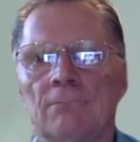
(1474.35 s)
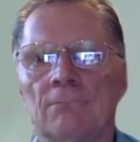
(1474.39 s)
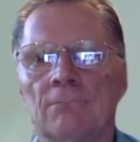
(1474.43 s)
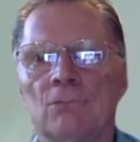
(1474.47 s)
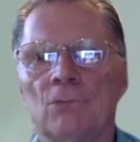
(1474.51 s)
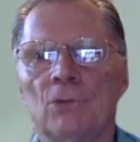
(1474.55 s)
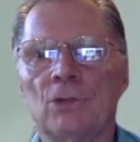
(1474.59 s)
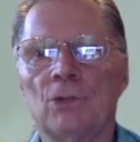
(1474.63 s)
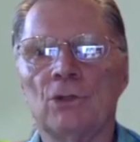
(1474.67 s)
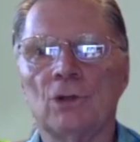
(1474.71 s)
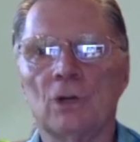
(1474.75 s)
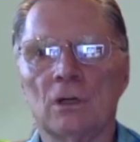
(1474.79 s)

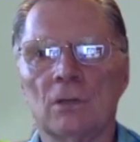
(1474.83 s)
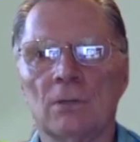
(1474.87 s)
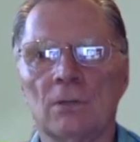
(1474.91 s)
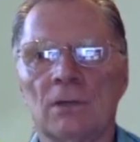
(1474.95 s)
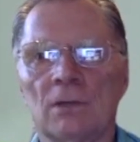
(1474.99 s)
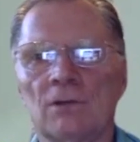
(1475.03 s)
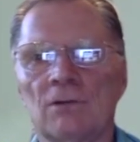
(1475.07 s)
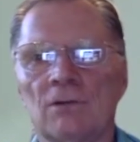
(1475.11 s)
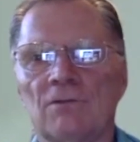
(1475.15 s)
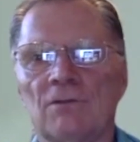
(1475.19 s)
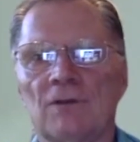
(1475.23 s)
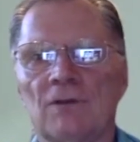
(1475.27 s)
We talked
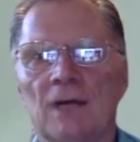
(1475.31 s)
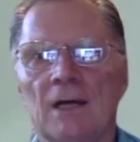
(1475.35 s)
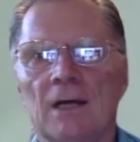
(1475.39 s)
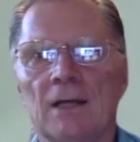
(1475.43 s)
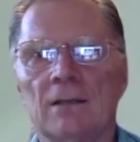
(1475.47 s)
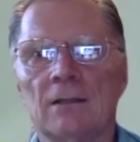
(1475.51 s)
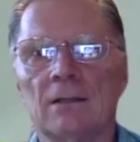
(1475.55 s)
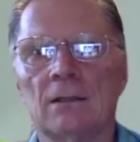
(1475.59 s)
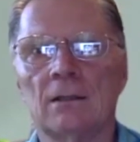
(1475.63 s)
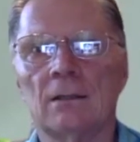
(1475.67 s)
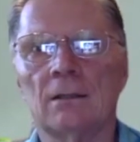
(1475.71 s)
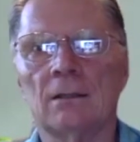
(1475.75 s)
about the fact
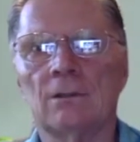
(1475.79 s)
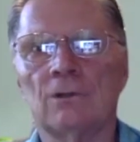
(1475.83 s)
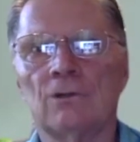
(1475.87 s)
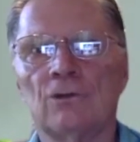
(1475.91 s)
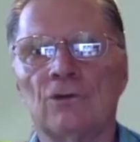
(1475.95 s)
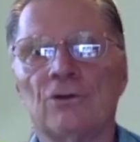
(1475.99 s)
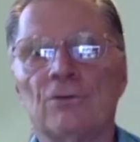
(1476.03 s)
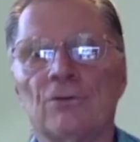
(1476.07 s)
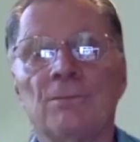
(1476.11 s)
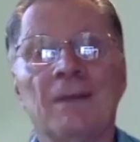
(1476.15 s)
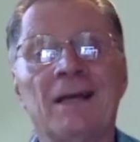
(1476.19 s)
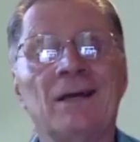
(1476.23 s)
that your
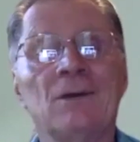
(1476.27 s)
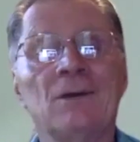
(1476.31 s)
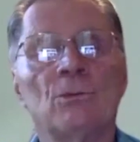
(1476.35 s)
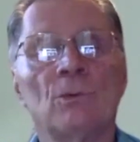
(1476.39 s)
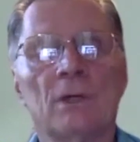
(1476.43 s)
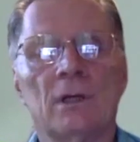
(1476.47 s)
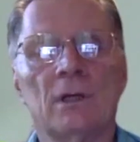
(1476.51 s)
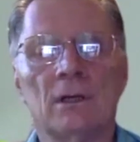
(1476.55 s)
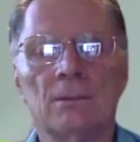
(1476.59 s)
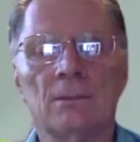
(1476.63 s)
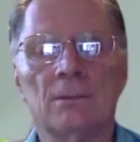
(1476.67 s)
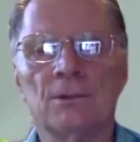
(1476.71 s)
demand
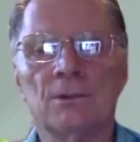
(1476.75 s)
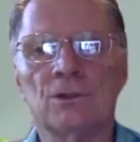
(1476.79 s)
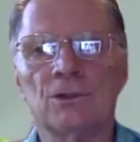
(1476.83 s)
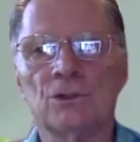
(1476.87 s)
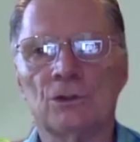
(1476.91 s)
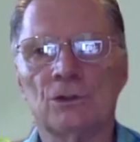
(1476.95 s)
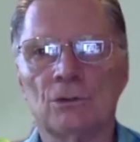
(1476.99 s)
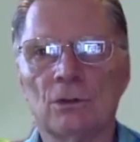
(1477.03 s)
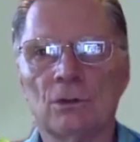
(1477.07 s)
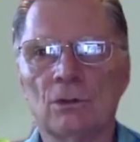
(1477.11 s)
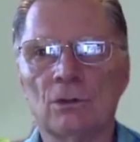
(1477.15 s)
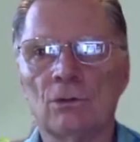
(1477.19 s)
went up because
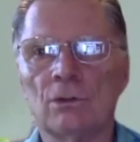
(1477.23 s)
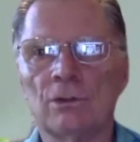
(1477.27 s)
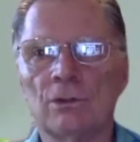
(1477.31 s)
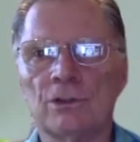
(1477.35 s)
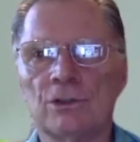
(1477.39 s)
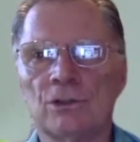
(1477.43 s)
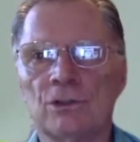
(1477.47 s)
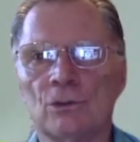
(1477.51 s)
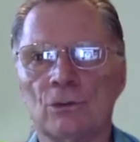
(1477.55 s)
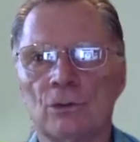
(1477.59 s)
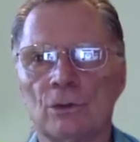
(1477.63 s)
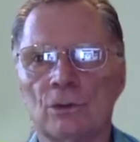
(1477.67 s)
you're locally
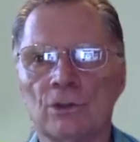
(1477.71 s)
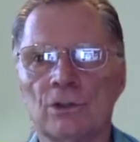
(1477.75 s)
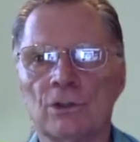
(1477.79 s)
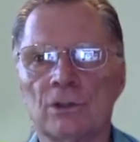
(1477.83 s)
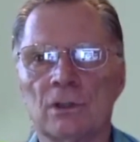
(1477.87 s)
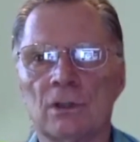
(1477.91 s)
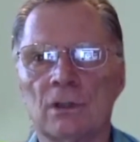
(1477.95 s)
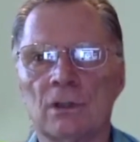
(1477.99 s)
sourced